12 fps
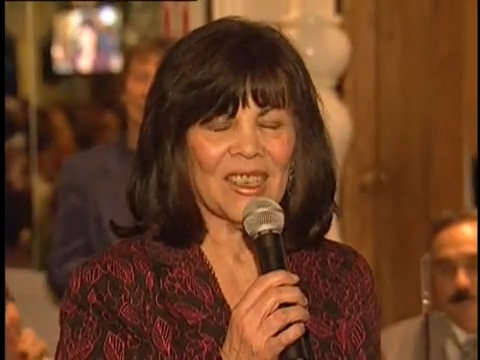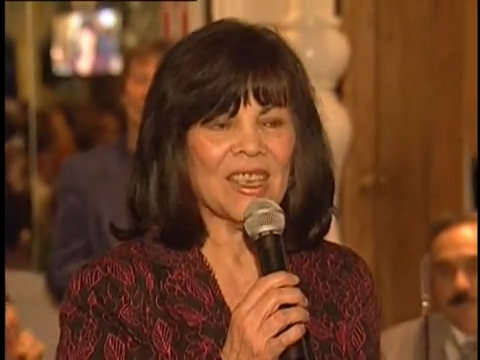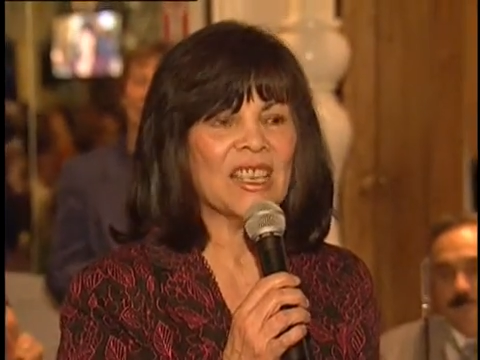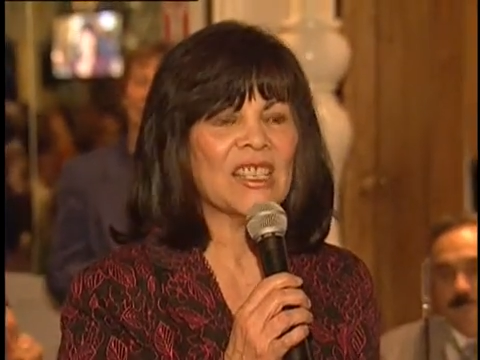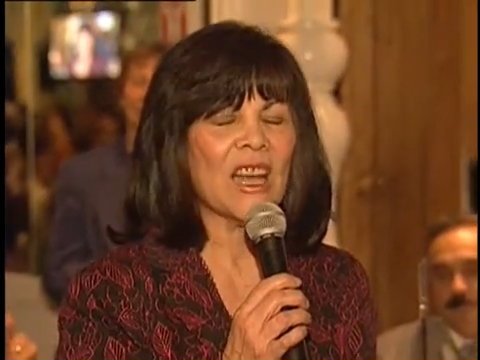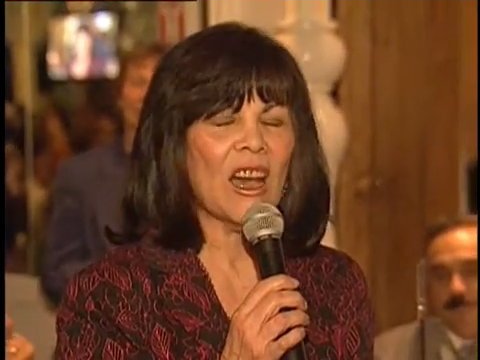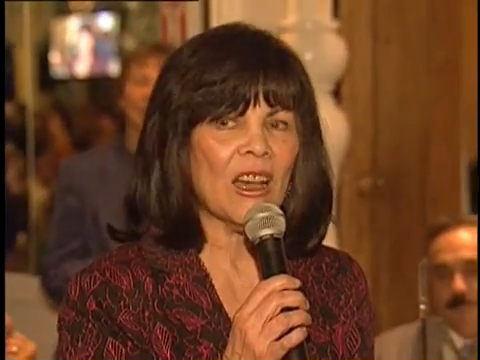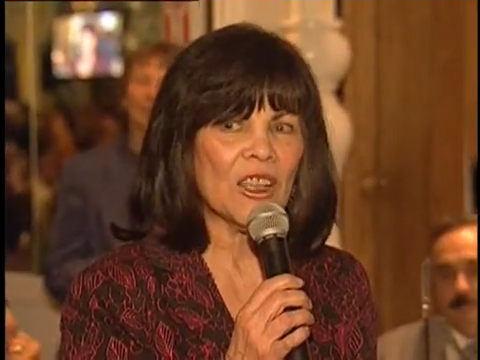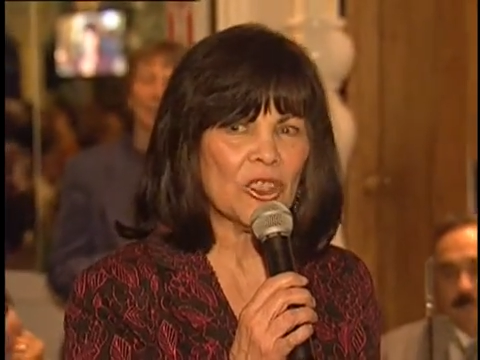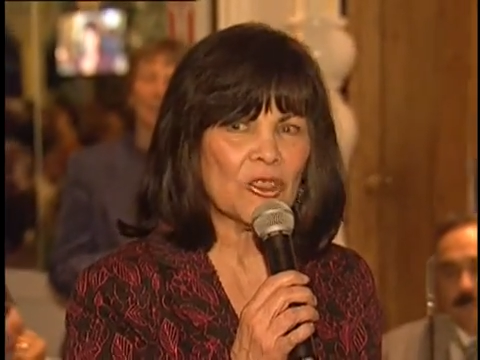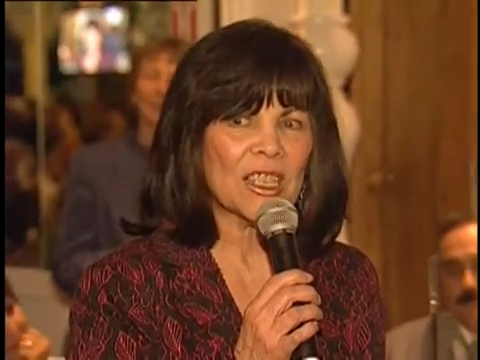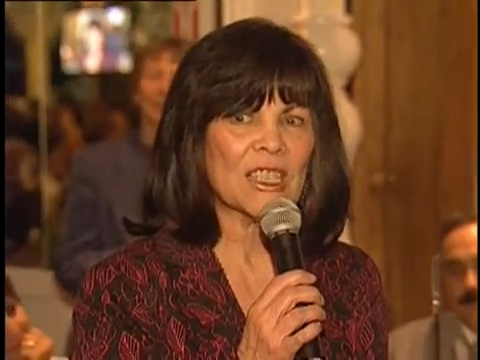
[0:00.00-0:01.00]
It's
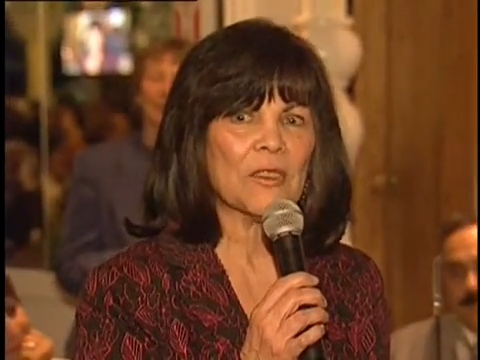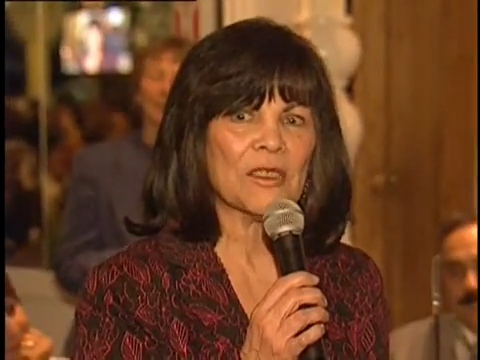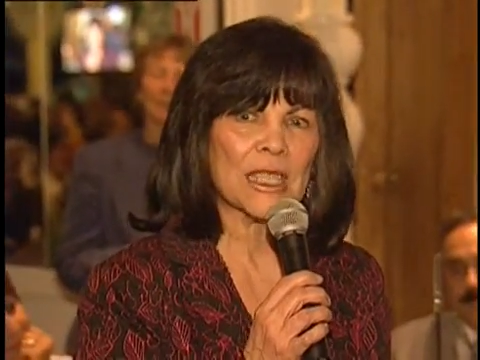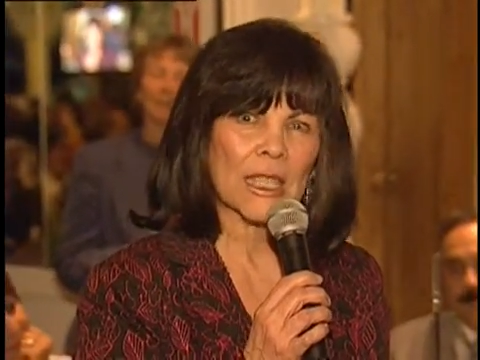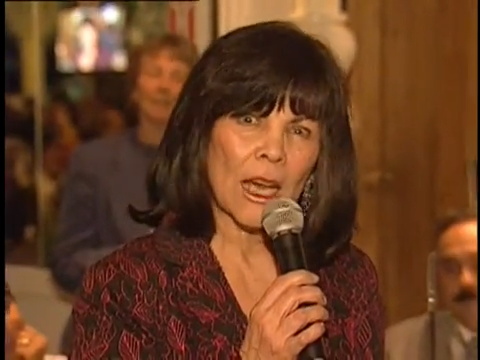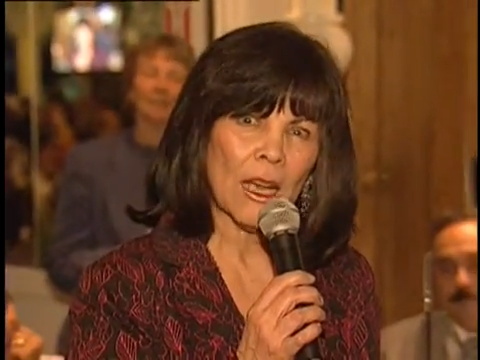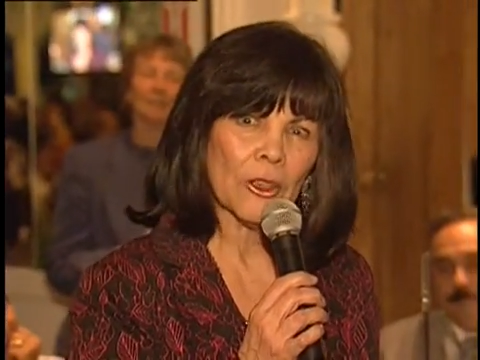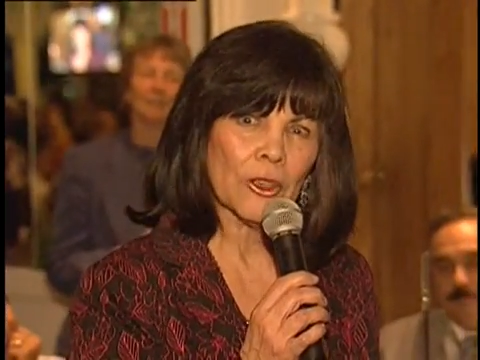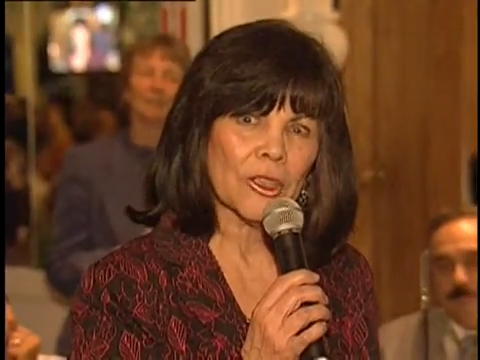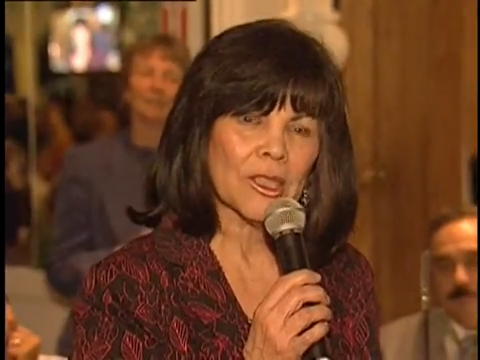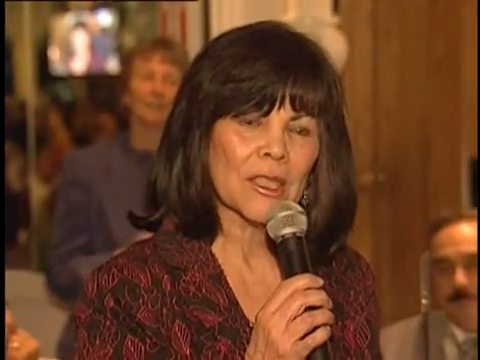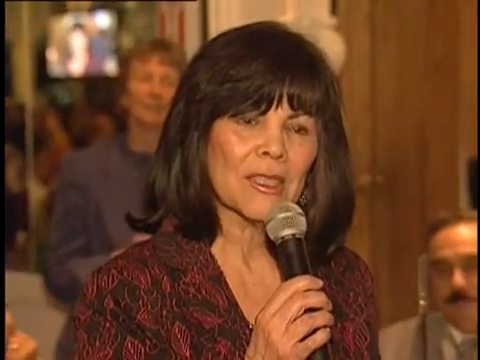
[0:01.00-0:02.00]
hundreds of
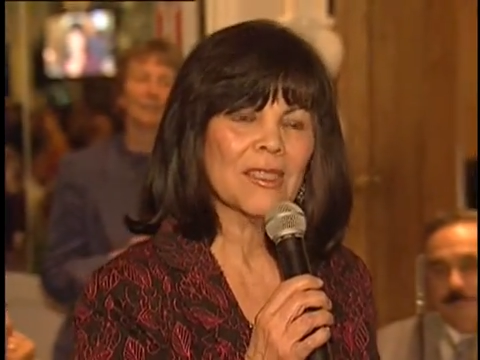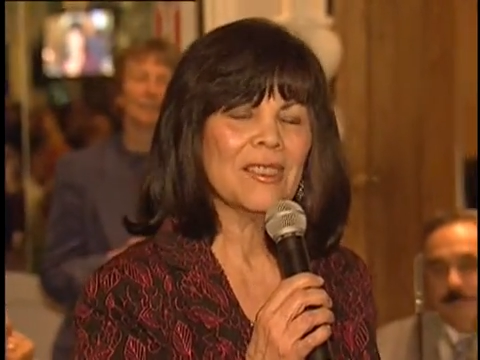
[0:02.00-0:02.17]
scholars